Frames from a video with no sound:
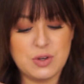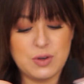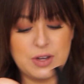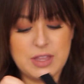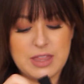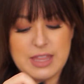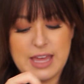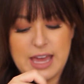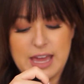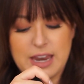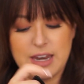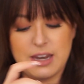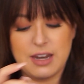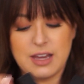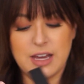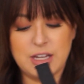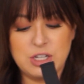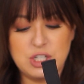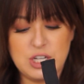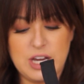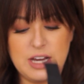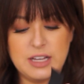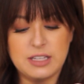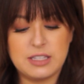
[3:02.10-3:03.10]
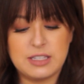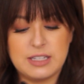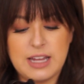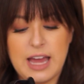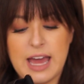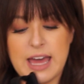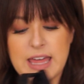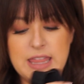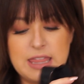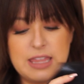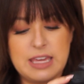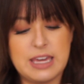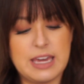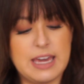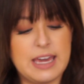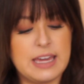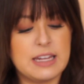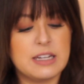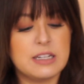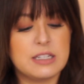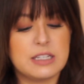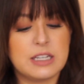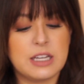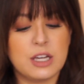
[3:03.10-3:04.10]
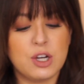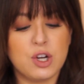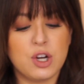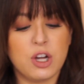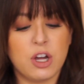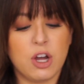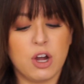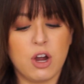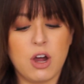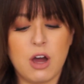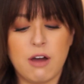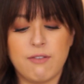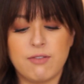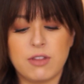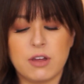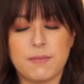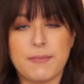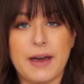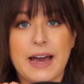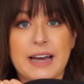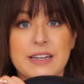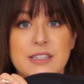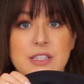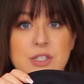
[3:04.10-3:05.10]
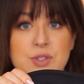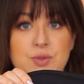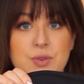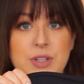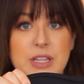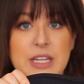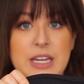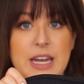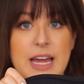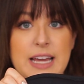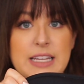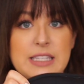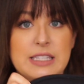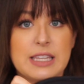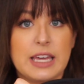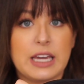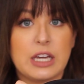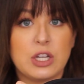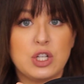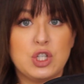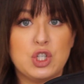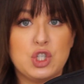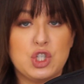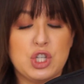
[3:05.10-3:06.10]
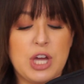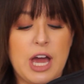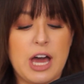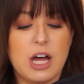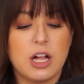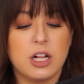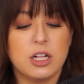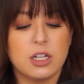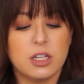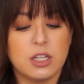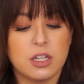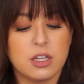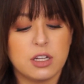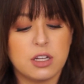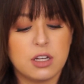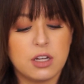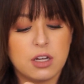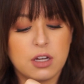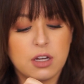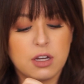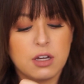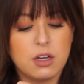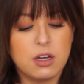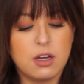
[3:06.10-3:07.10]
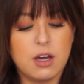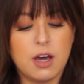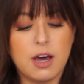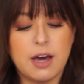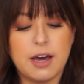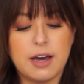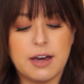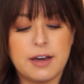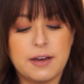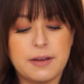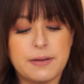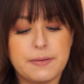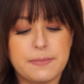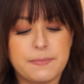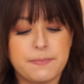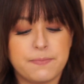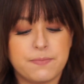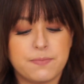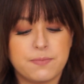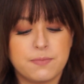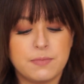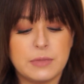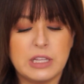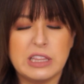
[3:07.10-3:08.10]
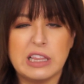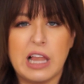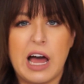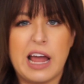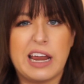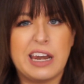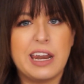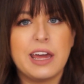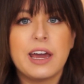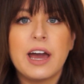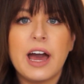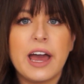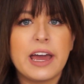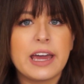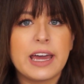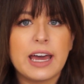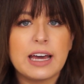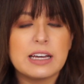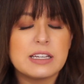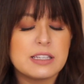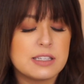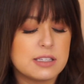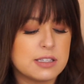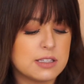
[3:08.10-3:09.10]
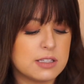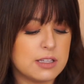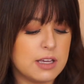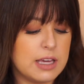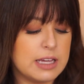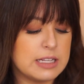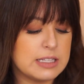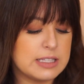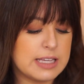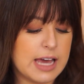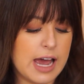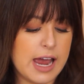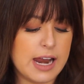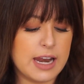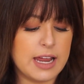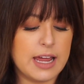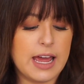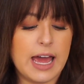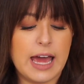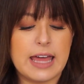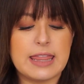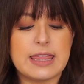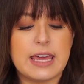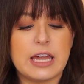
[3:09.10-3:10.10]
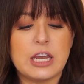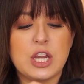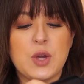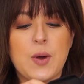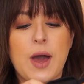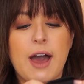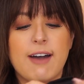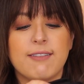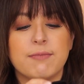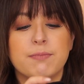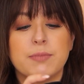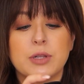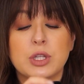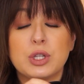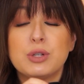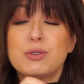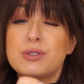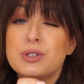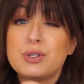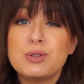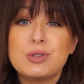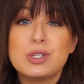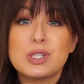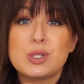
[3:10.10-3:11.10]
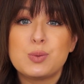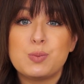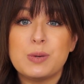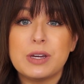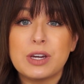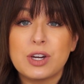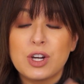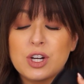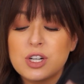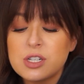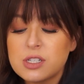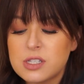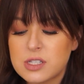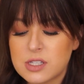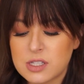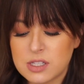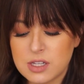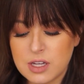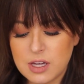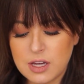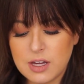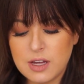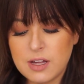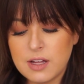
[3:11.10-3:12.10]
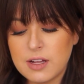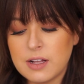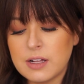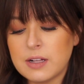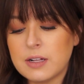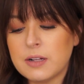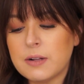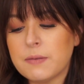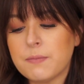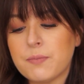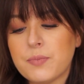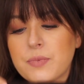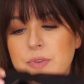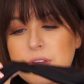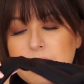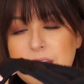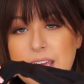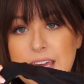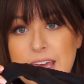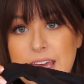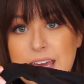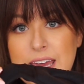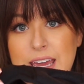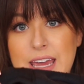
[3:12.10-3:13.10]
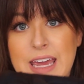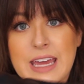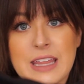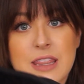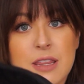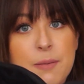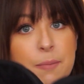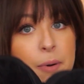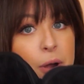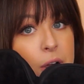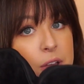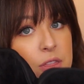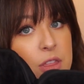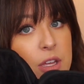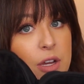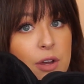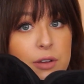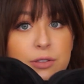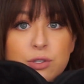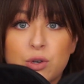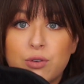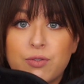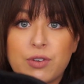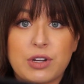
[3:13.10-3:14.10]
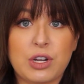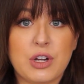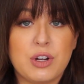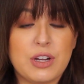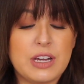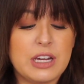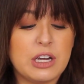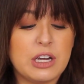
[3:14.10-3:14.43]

you can then adjust, and the interior of them has this really nice like gel lining, I guess, inside it, and then you have Bluetooth speakers in the part that goes over your